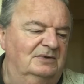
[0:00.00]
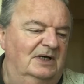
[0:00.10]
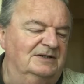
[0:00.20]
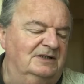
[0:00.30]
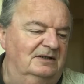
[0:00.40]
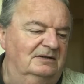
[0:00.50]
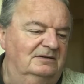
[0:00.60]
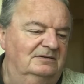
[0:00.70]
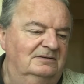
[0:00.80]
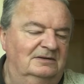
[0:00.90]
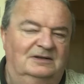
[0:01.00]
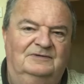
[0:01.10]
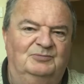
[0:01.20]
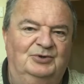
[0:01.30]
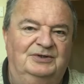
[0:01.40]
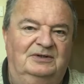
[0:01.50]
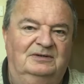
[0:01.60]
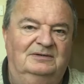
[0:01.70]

asking everybody,